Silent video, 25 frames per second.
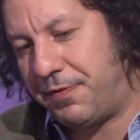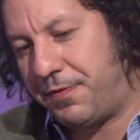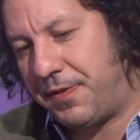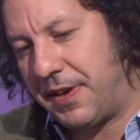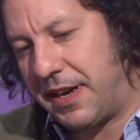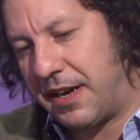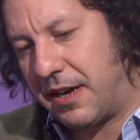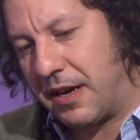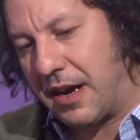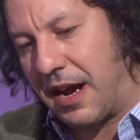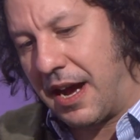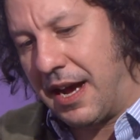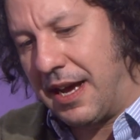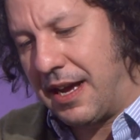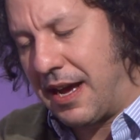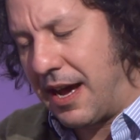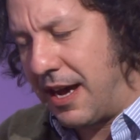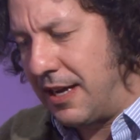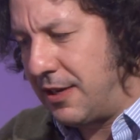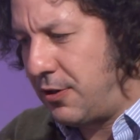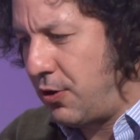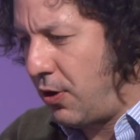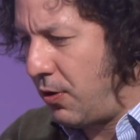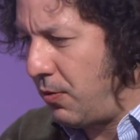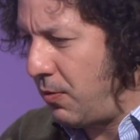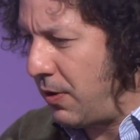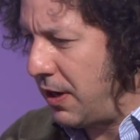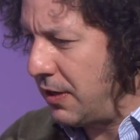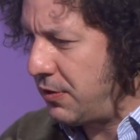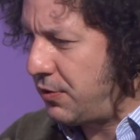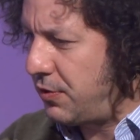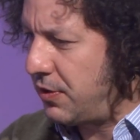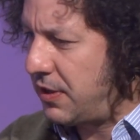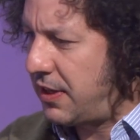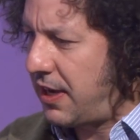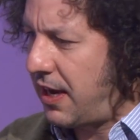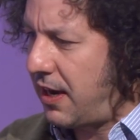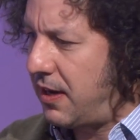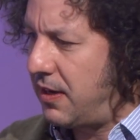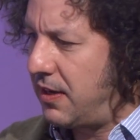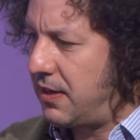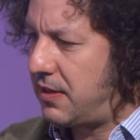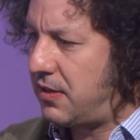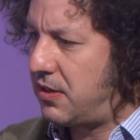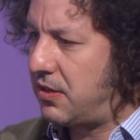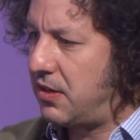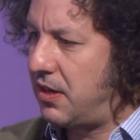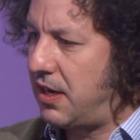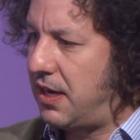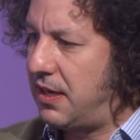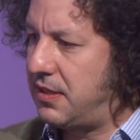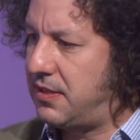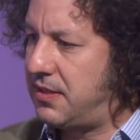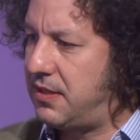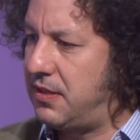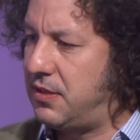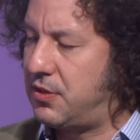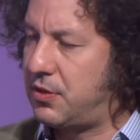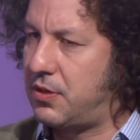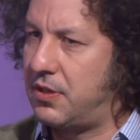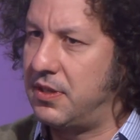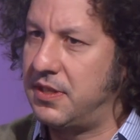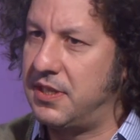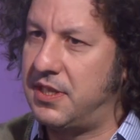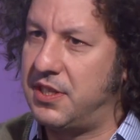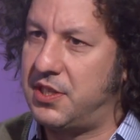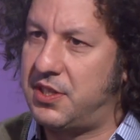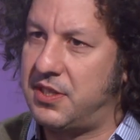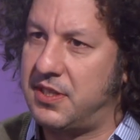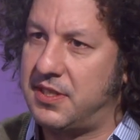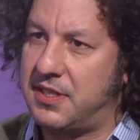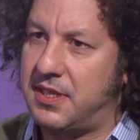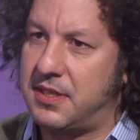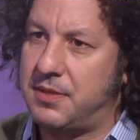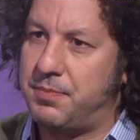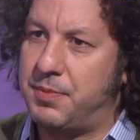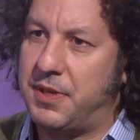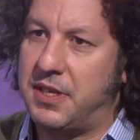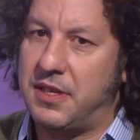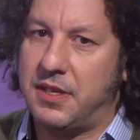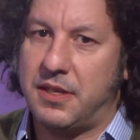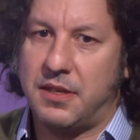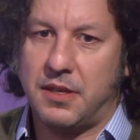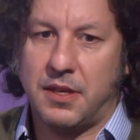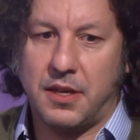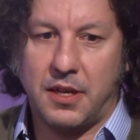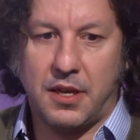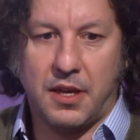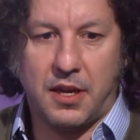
fair, I don't want to characterize these conditions as being